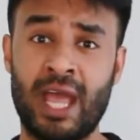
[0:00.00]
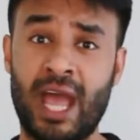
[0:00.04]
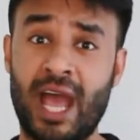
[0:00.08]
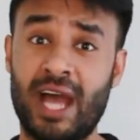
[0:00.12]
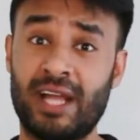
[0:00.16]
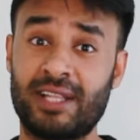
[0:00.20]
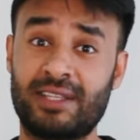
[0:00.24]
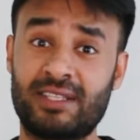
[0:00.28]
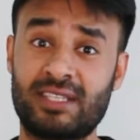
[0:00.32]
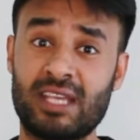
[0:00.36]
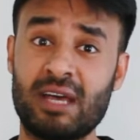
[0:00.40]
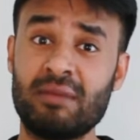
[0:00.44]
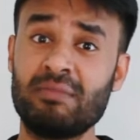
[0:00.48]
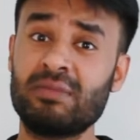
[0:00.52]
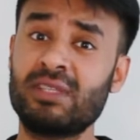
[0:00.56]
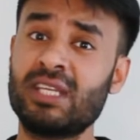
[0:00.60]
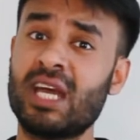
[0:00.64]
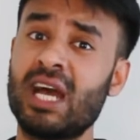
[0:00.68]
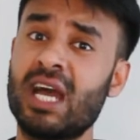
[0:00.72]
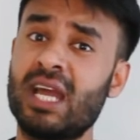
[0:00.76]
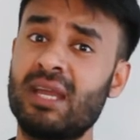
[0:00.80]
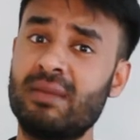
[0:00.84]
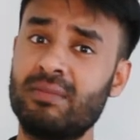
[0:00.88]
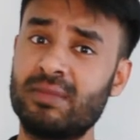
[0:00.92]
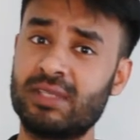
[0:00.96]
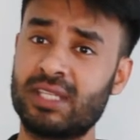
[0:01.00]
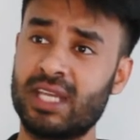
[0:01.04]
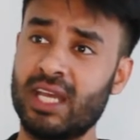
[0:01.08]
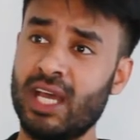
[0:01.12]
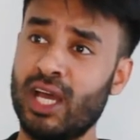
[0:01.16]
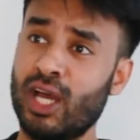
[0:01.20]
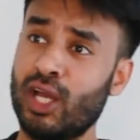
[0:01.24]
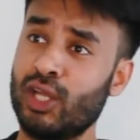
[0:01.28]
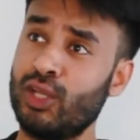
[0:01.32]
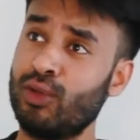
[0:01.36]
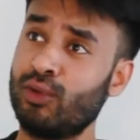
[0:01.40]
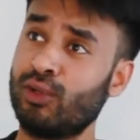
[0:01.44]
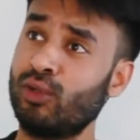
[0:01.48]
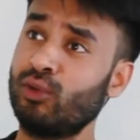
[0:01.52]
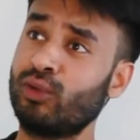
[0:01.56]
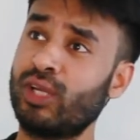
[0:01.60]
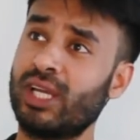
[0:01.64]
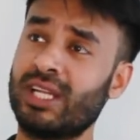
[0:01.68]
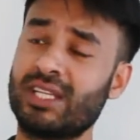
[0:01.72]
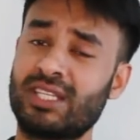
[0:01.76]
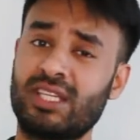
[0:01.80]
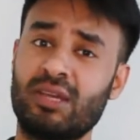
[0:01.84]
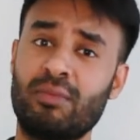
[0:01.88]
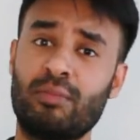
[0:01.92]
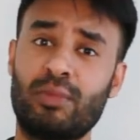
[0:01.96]
And sometimes you look
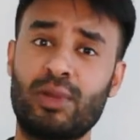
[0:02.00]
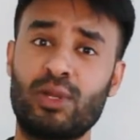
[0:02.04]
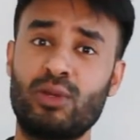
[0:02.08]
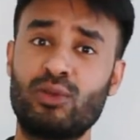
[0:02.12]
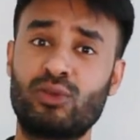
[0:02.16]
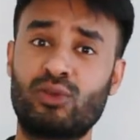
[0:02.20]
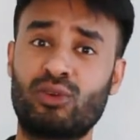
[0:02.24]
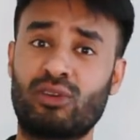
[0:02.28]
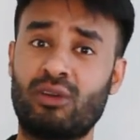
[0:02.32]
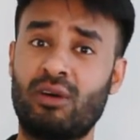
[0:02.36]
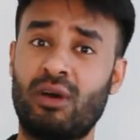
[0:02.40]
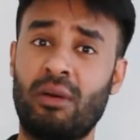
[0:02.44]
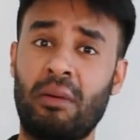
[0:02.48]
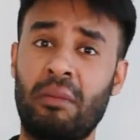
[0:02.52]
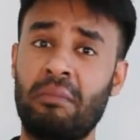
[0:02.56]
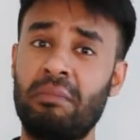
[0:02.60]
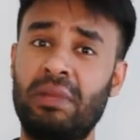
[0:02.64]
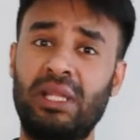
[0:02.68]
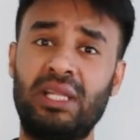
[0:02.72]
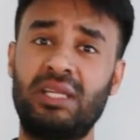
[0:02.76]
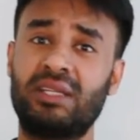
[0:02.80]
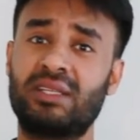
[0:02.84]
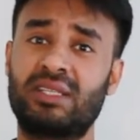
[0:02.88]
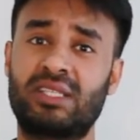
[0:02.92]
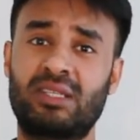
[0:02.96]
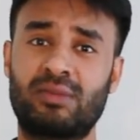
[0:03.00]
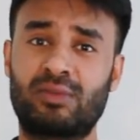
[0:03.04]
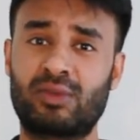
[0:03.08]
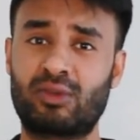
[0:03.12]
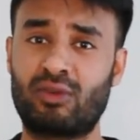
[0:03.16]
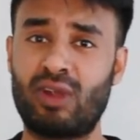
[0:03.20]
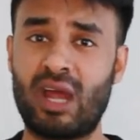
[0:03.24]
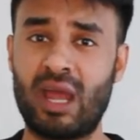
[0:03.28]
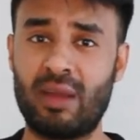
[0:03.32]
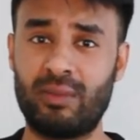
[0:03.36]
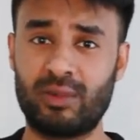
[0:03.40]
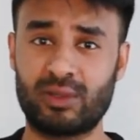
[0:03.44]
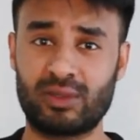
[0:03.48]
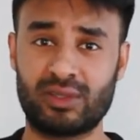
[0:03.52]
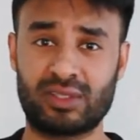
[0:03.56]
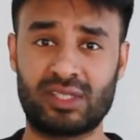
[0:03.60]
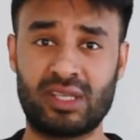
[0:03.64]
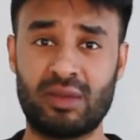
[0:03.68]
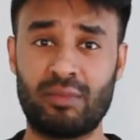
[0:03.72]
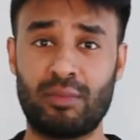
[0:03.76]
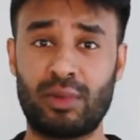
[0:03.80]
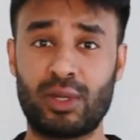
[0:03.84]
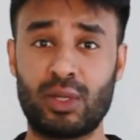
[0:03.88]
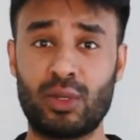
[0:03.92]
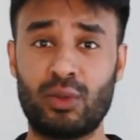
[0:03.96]
at somebody who's got a million subscribers, or
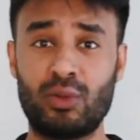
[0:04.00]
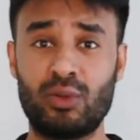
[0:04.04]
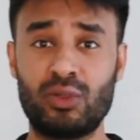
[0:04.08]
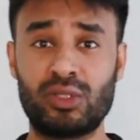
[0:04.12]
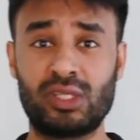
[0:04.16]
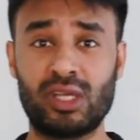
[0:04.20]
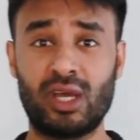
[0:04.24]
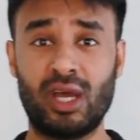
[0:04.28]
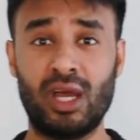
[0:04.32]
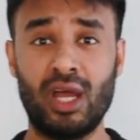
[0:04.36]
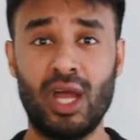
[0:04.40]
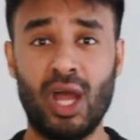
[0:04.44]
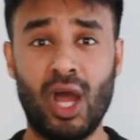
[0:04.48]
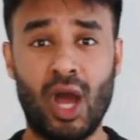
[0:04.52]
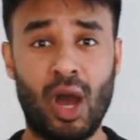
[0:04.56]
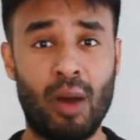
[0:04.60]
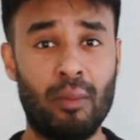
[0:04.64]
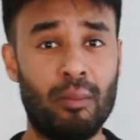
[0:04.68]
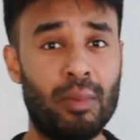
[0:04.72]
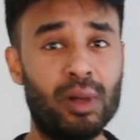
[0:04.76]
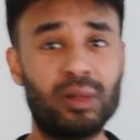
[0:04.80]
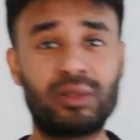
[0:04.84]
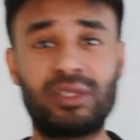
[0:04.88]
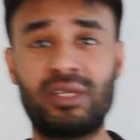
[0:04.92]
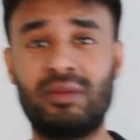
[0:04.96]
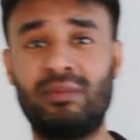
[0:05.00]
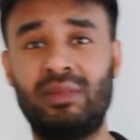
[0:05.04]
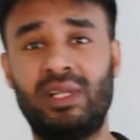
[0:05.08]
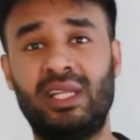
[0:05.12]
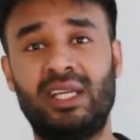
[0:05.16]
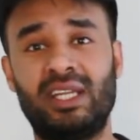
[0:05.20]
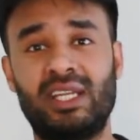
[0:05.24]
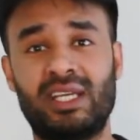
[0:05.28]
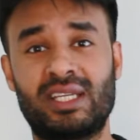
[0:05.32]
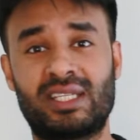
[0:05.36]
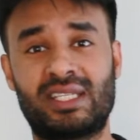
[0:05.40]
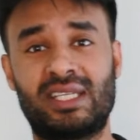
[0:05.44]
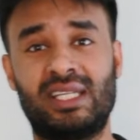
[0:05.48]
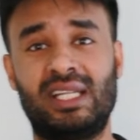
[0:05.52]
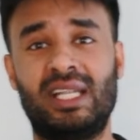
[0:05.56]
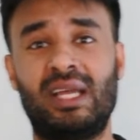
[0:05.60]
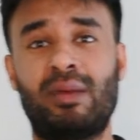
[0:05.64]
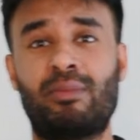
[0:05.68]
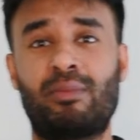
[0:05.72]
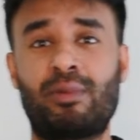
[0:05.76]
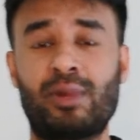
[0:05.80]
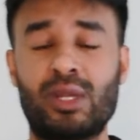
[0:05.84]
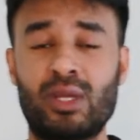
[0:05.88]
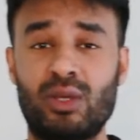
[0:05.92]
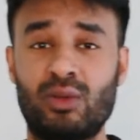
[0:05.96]
somebody who's a multimillionaire
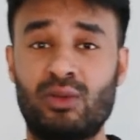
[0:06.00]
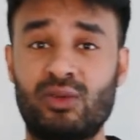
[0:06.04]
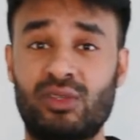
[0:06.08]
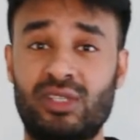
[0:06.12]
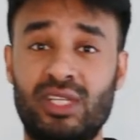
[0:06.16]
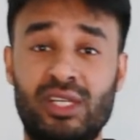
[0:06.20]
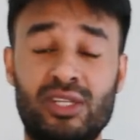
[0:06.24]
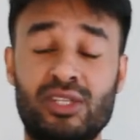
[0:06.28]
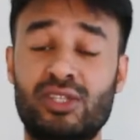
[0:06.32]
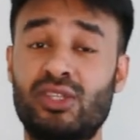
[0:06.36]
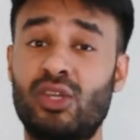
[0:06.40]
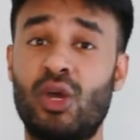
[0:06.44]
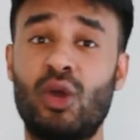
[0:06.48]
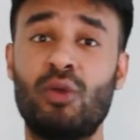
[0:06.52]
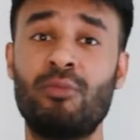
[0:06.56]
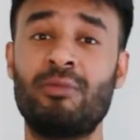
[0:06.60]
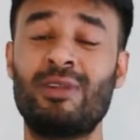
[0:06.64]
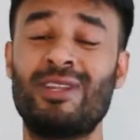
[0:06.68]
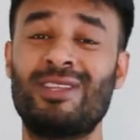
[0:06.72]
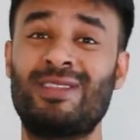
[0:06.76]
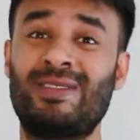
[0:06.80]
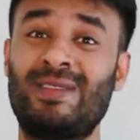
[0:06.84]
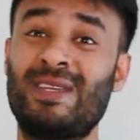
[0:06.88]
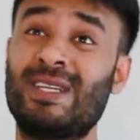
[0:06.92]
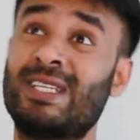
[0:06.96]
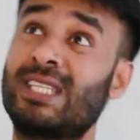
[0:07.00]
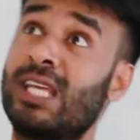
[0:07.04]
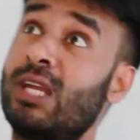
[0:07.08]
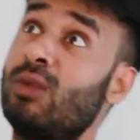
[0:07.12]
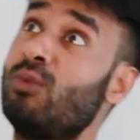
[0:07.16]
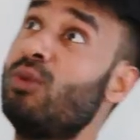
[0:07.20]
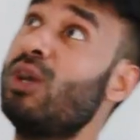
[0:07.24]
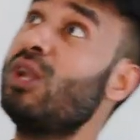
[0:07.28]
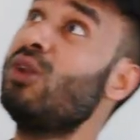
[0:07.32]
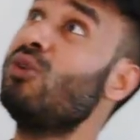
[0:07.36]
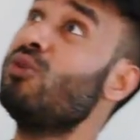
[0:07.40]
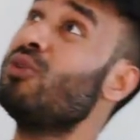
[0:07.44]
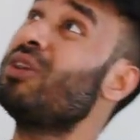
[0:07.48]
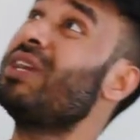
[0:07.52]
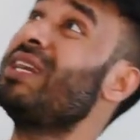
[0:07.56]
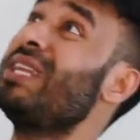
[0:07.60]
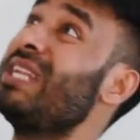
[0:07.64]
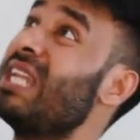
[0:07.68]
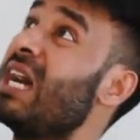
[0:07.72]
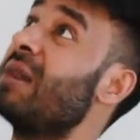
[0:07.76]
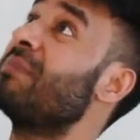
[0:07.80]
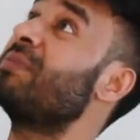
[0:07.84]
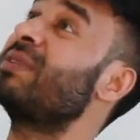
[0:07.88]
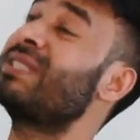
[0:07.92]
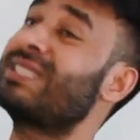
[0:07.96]
celebrity who's done so many things, and we're
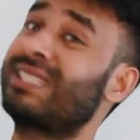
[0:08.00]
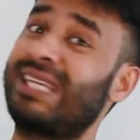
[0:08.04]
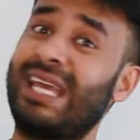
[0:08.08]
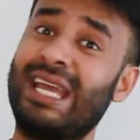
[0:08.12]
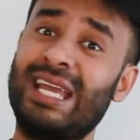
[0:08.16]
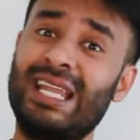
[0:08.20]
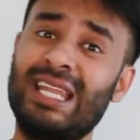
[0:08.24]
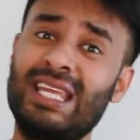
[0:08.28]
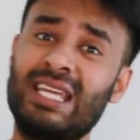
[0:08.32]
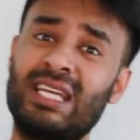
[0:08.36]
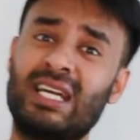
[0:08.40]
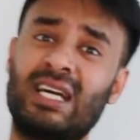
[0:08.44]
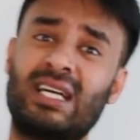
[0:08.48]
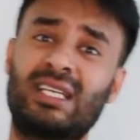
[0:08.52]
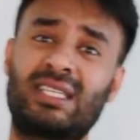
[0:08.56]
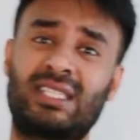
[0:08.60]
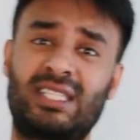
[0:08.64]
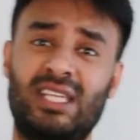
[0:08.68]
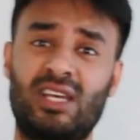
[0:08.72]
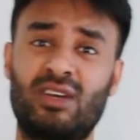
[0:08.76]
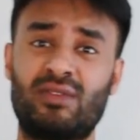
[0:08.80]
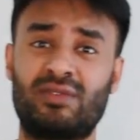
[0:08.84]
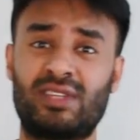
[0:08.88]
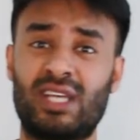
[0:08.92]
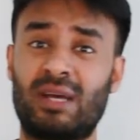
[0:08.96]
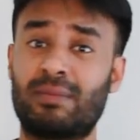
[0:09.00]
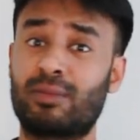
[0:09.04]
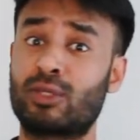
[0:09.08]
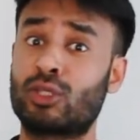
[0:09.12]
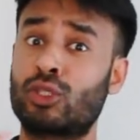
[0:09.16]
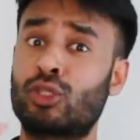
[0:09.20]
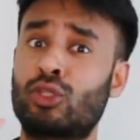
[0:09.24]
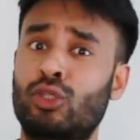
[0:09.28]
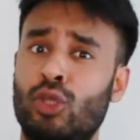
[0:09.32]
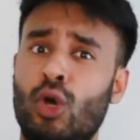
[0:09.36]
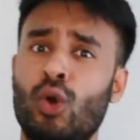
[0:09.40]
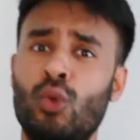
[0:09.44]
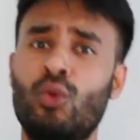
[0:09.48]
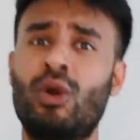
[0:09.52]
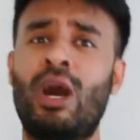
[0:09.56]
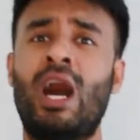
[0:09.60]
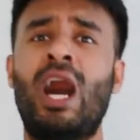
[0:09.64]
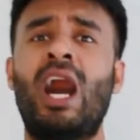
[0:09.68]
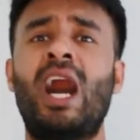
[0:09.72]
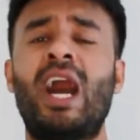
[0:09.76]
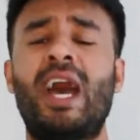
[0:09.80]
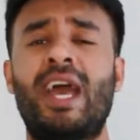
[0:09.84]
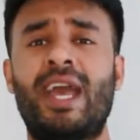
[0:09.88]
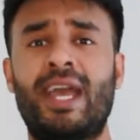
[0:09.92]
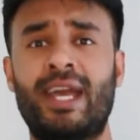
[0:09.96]
looking up, scaling ourselves up so
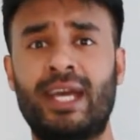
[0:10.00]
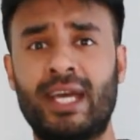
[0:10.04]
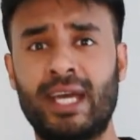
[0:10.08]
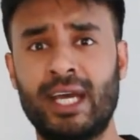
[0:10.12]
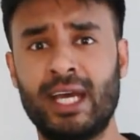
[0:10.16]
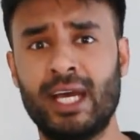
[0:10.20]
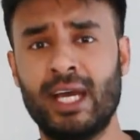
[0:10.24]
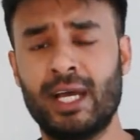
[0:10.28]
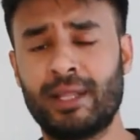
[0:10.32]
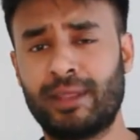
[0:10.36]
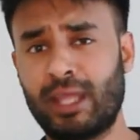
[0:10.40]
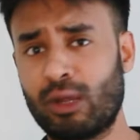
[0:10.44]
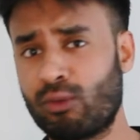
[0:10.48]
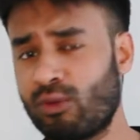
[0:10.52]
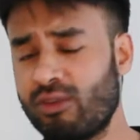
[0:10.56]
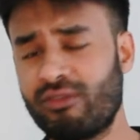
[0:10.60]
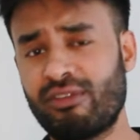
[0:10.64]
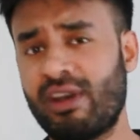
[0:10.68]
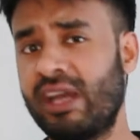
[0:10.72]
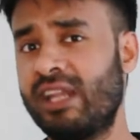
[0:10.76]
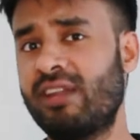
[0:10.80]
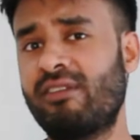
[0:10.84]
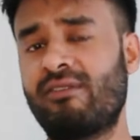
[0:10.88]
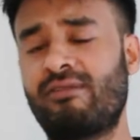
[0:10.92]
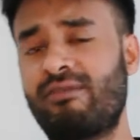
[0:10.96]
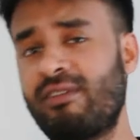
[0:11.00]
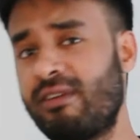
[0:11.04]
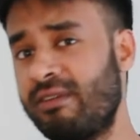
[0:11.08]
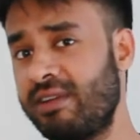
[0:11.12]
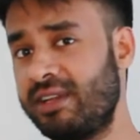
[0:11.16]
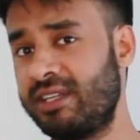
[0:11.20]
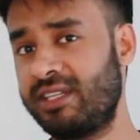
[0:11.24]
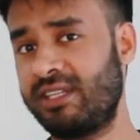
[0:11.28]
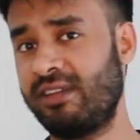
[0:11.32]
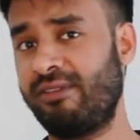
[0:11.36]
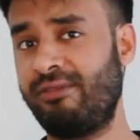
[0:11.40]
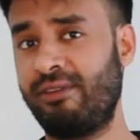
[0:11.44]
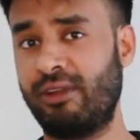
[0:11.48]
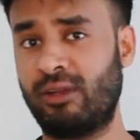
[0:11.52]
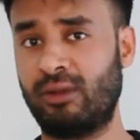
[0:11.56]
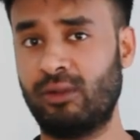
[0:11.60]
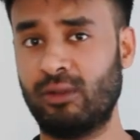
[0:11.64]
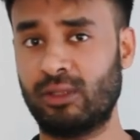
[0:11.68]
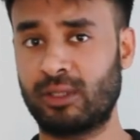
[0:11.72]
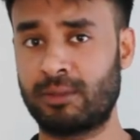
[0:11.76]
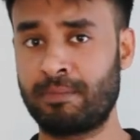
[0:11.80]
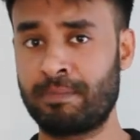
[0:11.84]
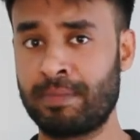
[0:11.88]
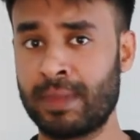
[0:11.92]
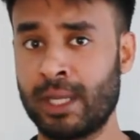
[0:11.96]
high that we find it very
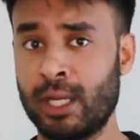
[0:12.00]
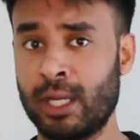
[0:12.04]
difficult